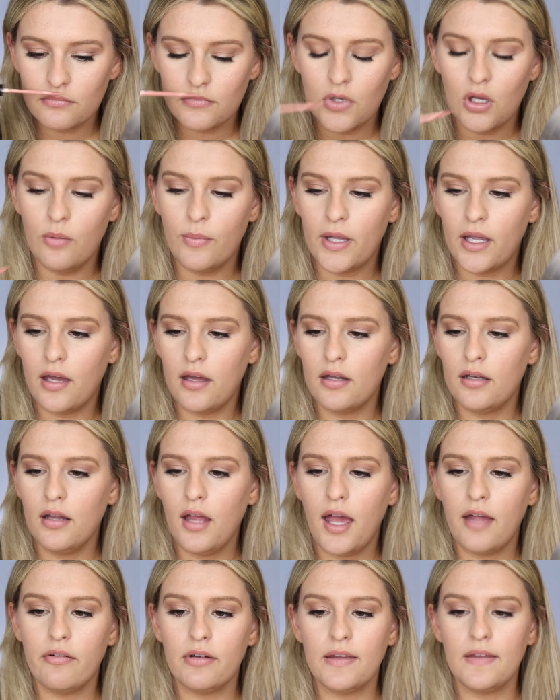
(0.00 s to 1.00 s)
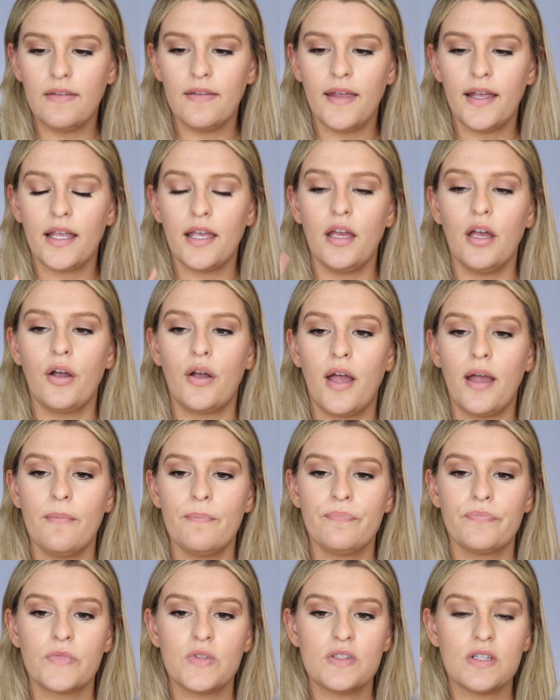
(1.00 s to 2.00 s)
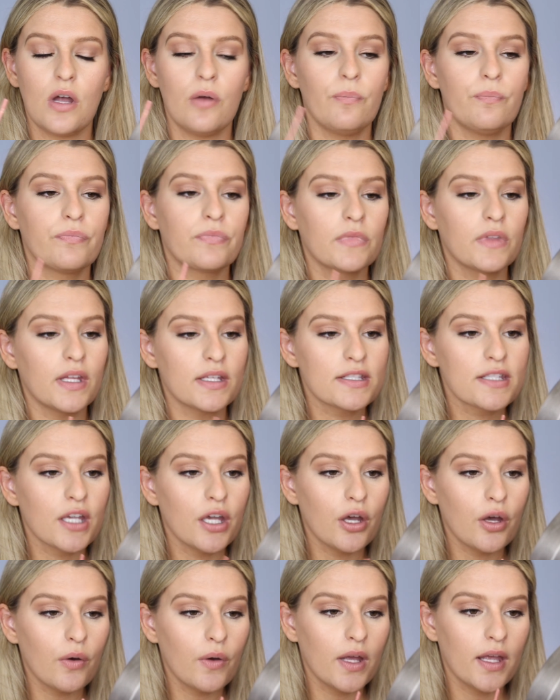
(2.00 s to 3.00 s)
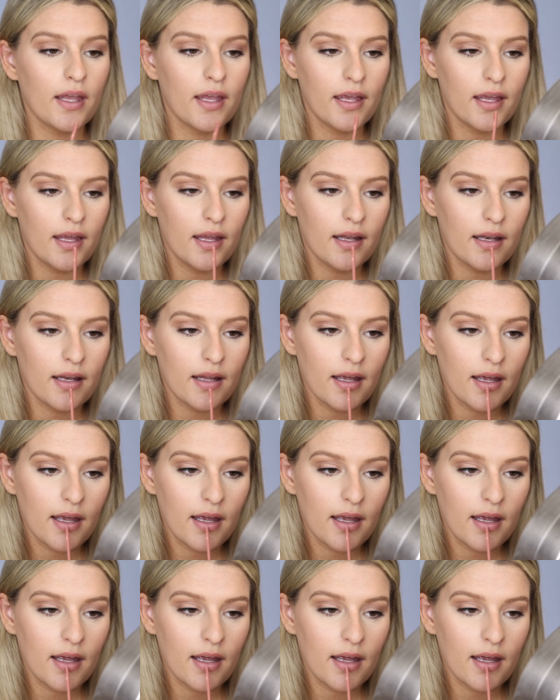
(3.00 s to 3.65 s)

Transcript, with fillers: Oh my God, I really like it. Okay, so let's go in.